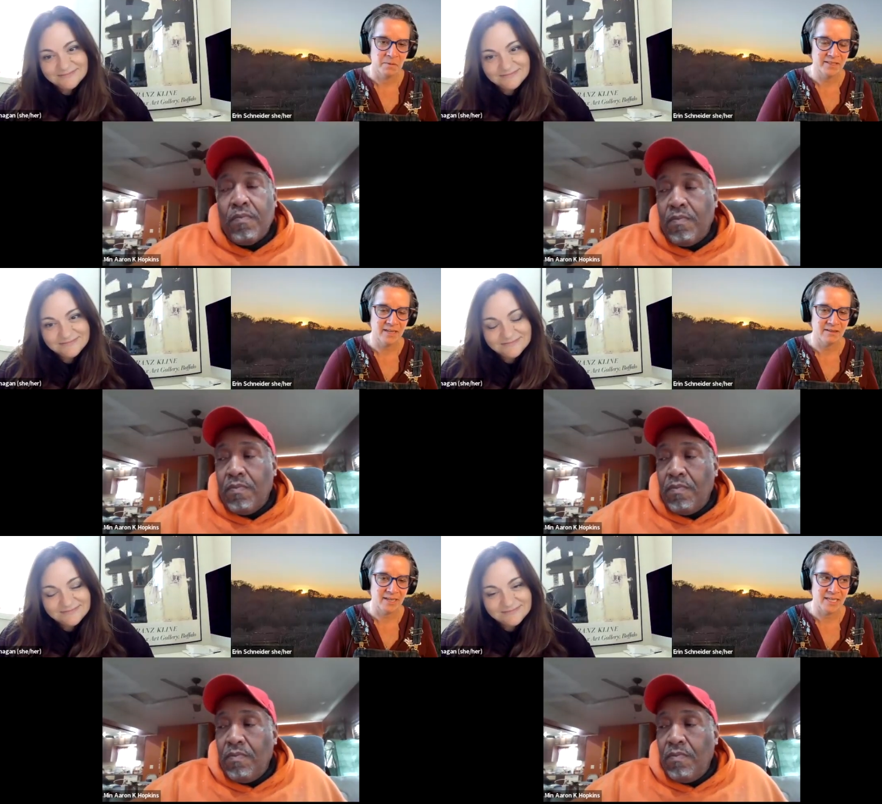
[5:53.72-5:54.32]
Speaker 1: was
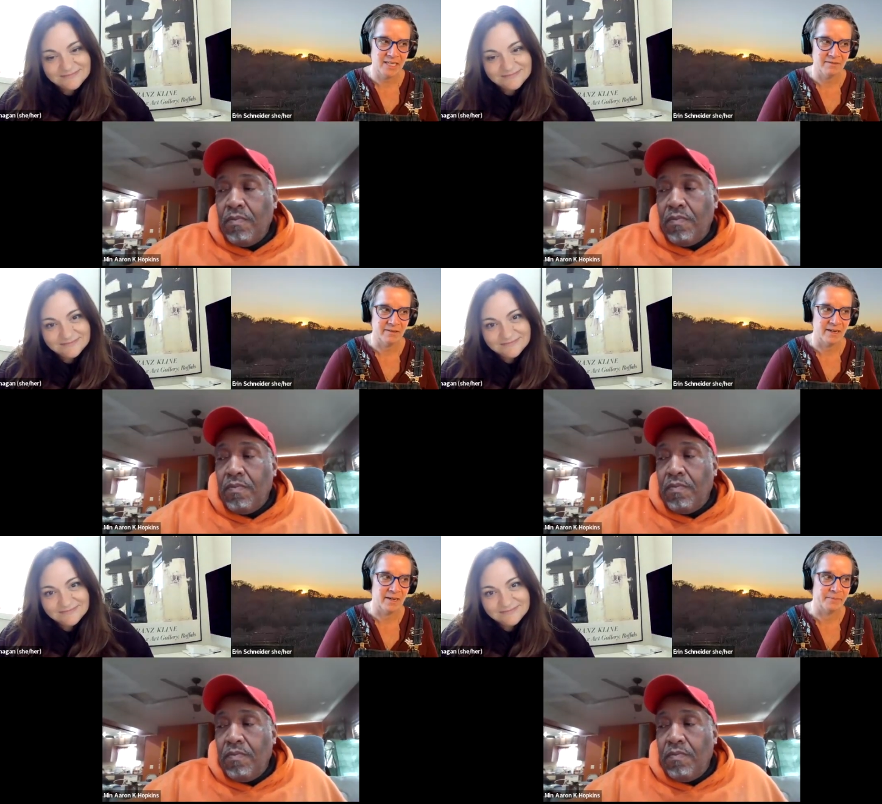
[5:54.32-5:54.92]
that like?
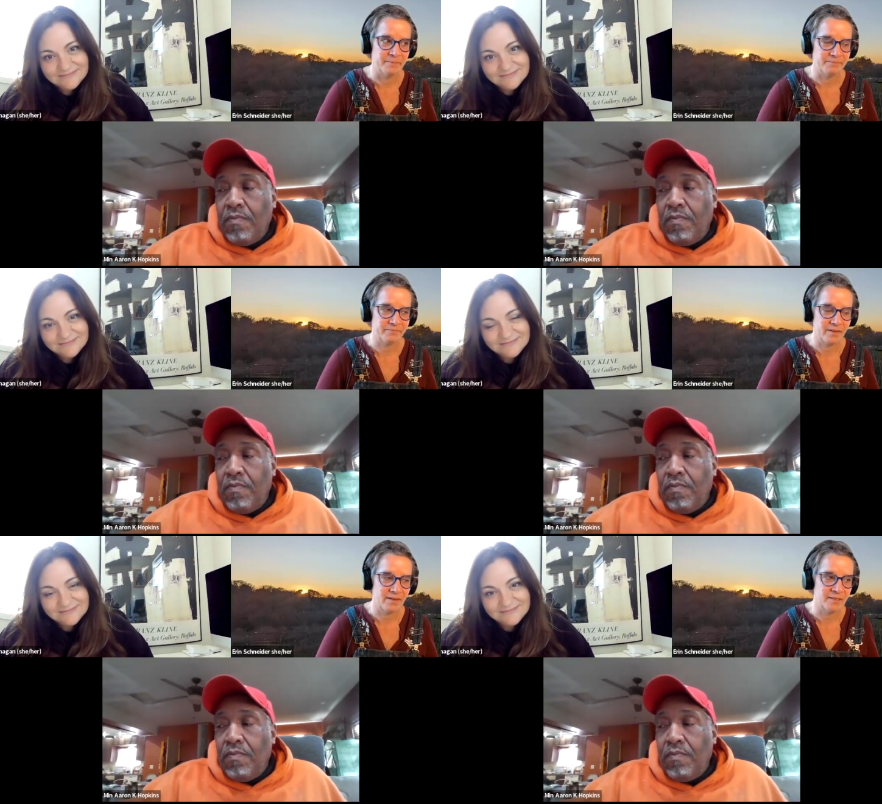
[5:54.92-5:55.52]
Um,
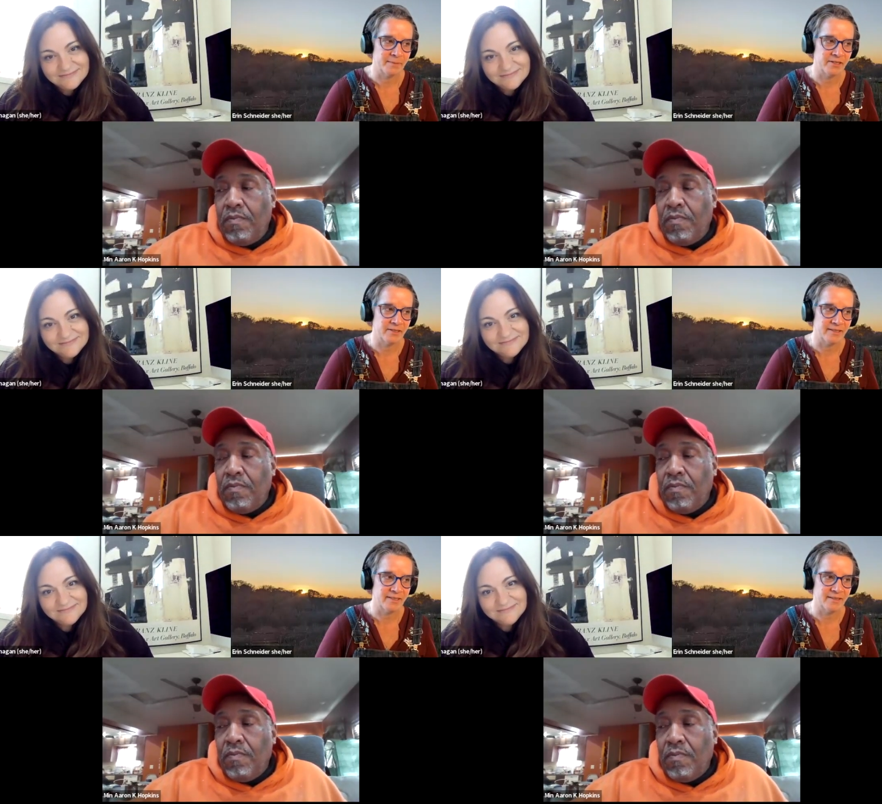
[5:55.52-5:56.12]

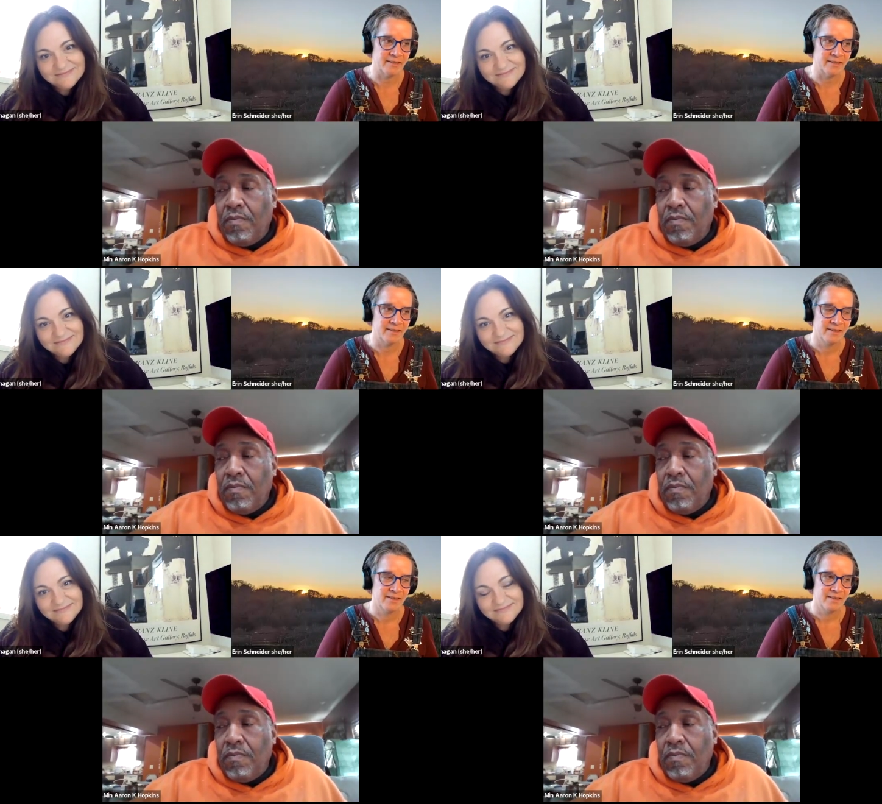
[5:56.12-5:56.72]

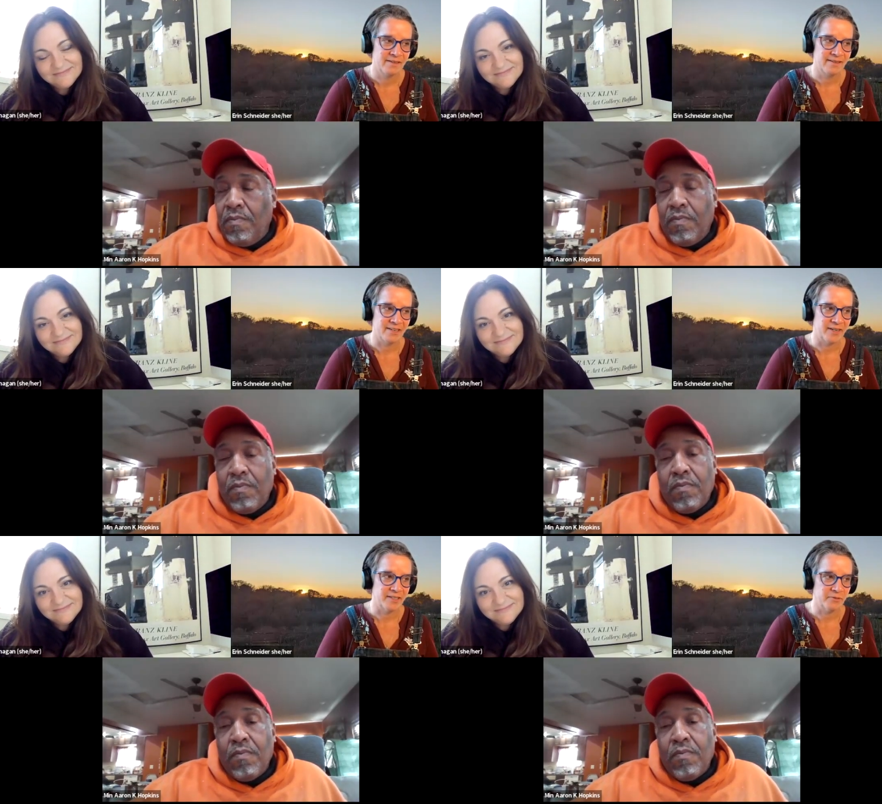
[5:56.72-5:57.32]
experiencing
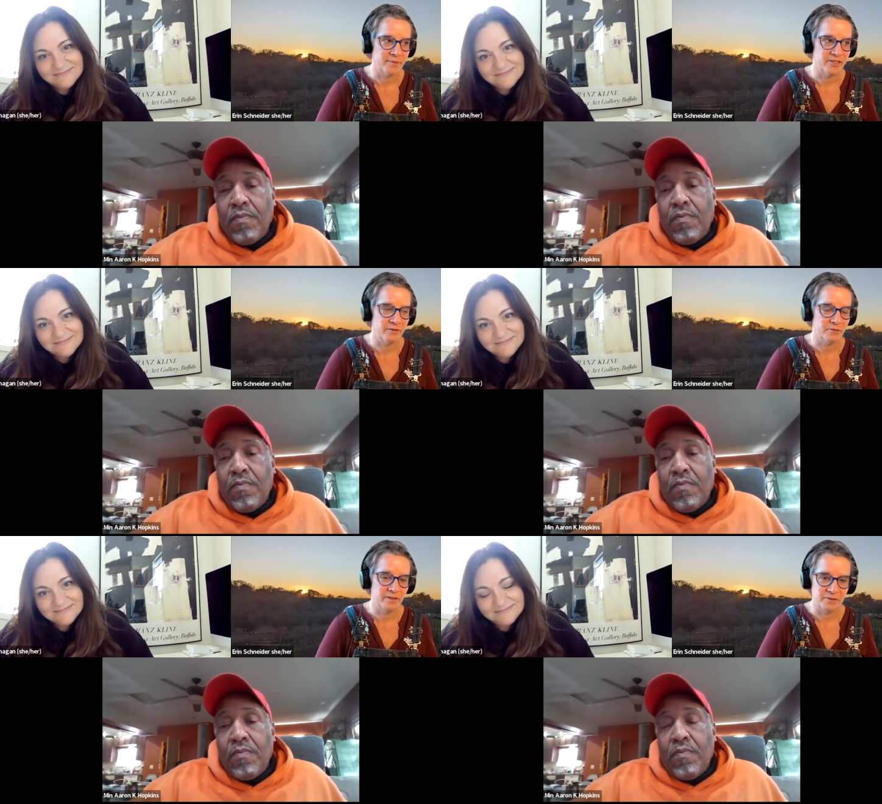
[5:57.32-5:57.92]
that
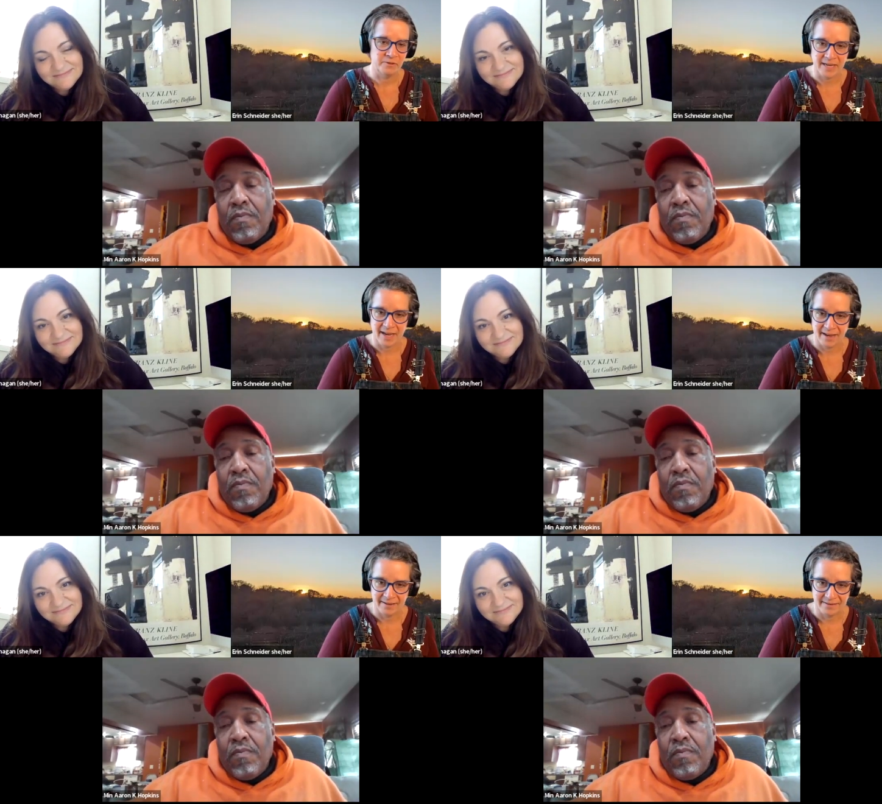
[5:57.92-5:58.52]
transformation through the use
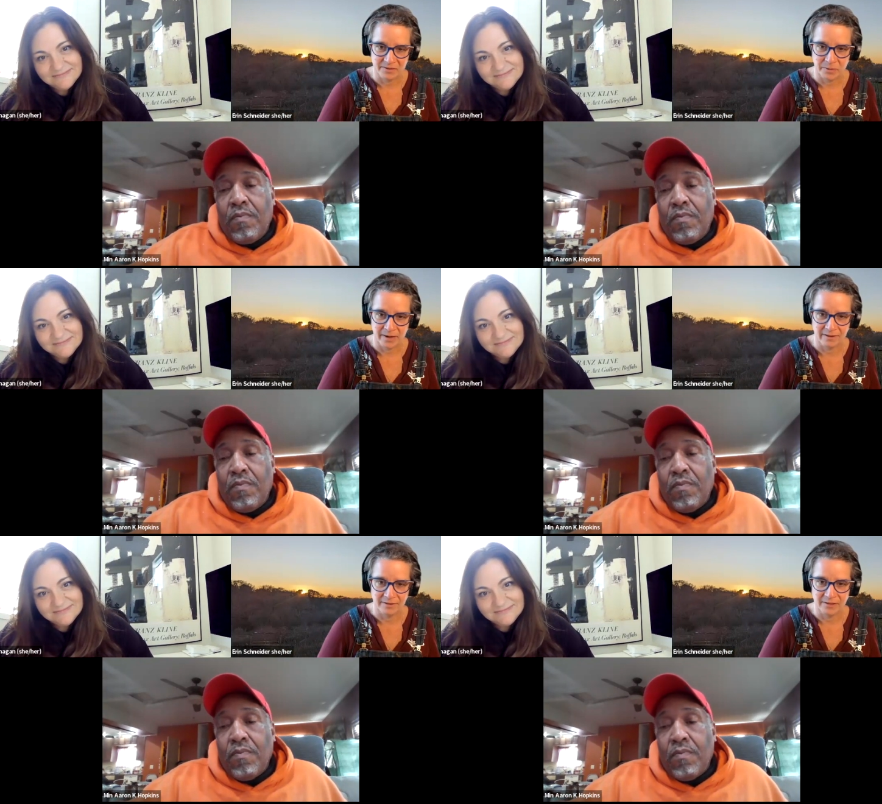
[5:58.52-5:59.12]
eyes as
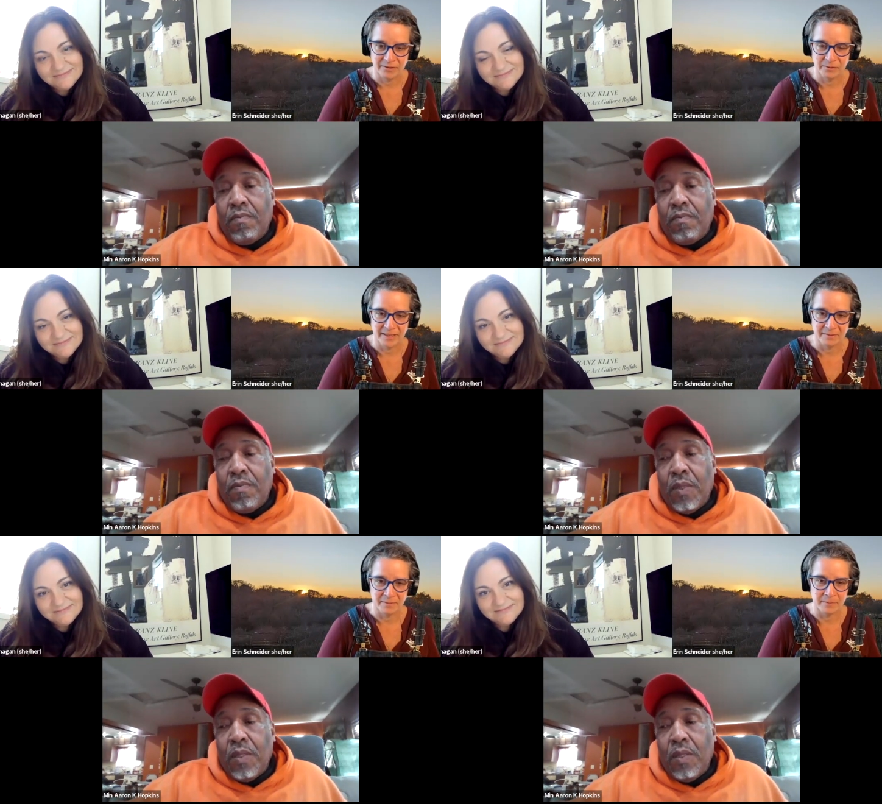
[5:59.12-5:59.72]
well to
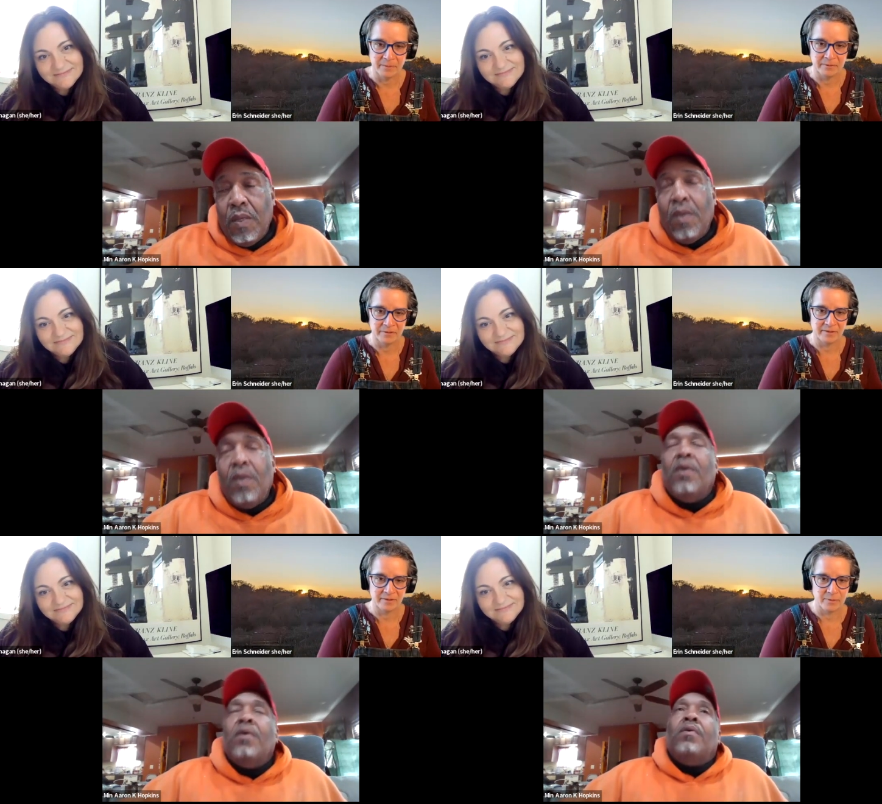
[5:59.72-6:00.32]
like the people with this